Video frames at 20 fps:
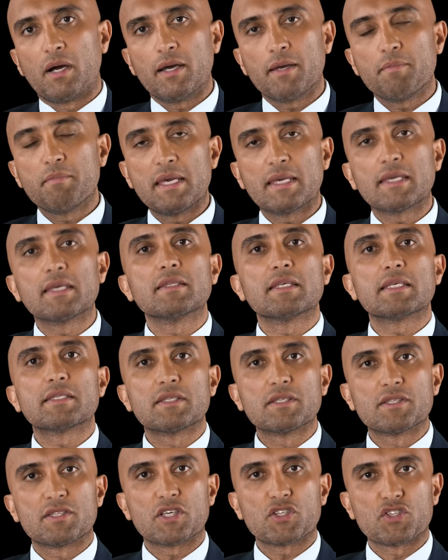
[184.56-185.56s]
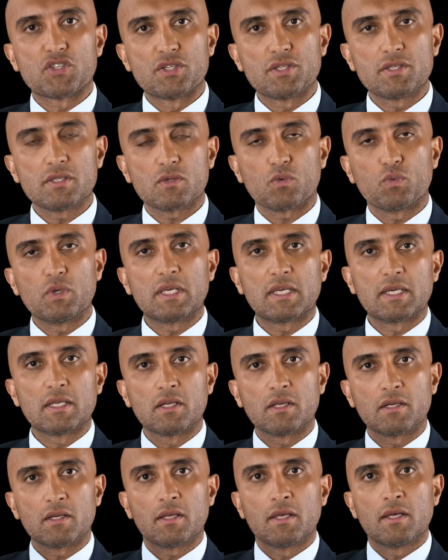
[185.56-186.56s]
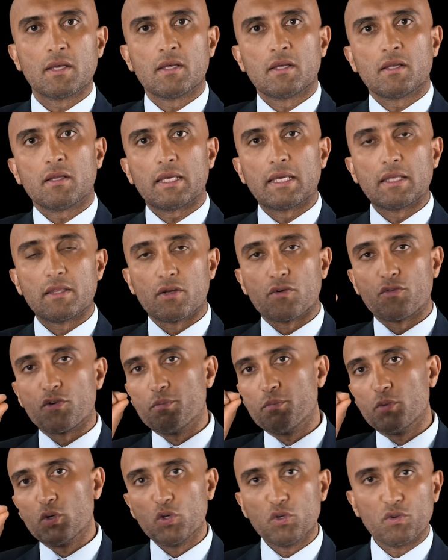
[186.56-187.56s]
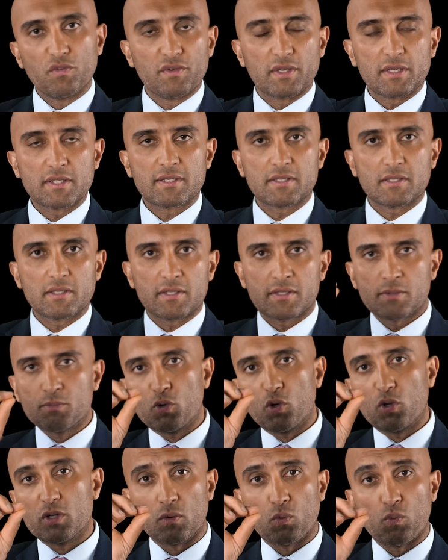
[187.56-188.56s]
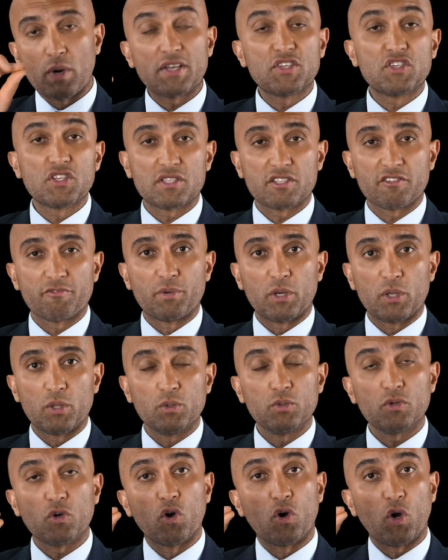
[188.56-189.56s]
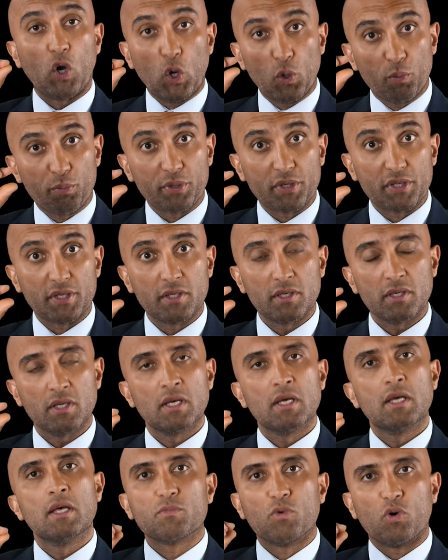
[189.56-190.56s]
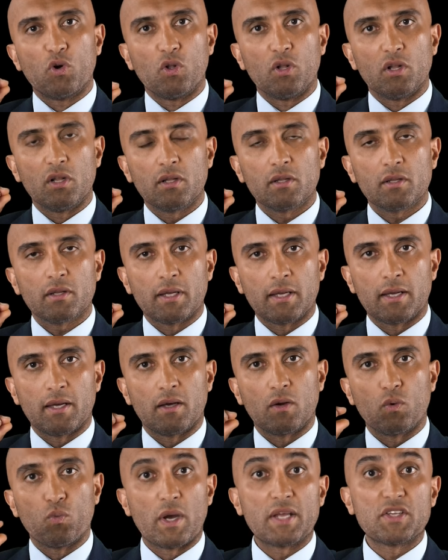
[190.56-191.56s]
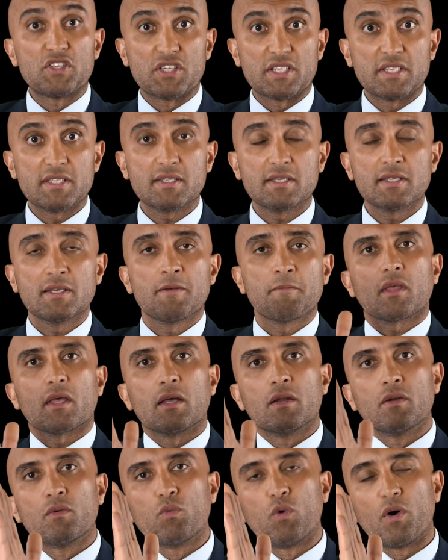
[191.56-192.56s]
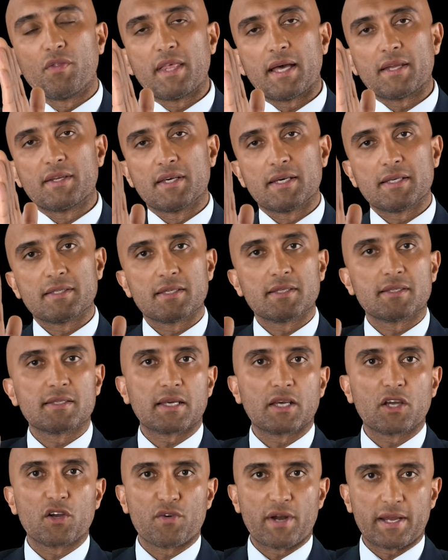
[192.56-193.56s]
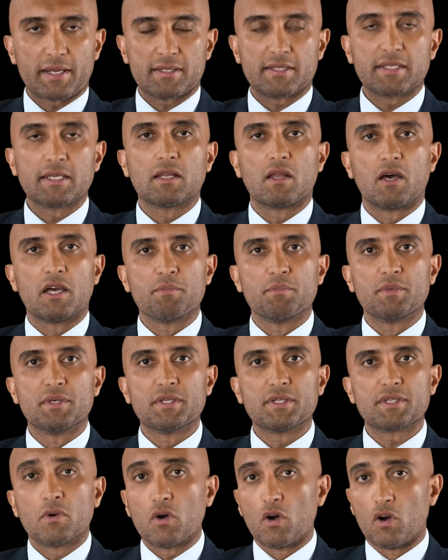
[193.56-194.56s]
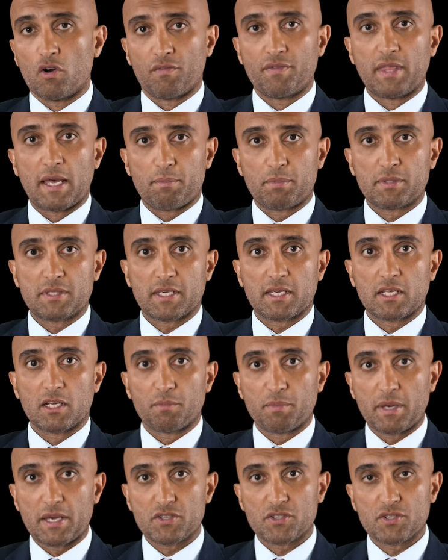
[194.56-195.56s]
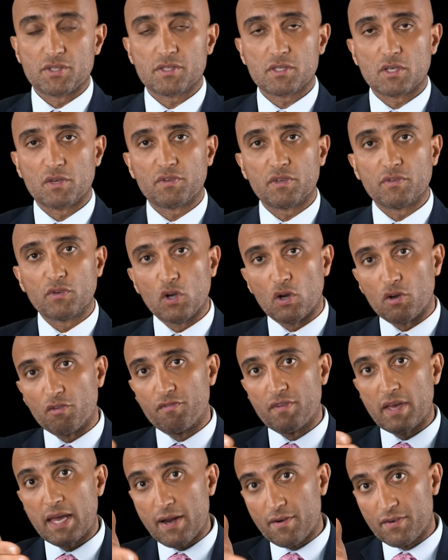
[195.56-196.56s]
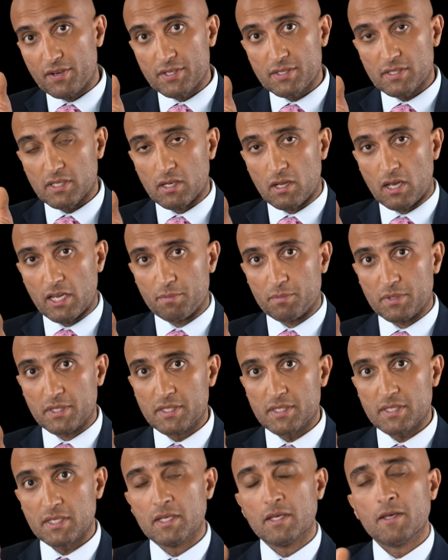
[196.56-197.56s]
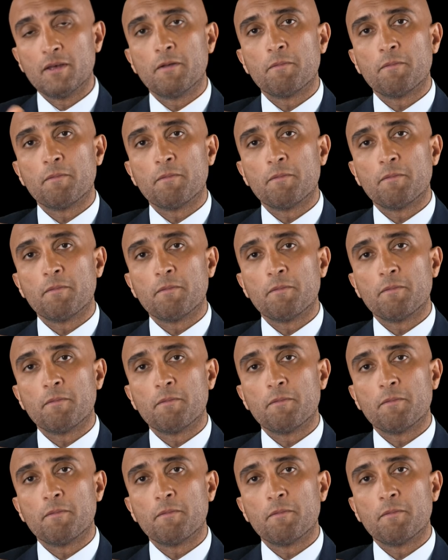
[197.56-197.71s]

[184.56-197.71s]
by making these incisions, we can either remove small wedges of bone or open small wedges. And what that does is it corrects the alignment of that particular patient. So if you've got a varus alignment,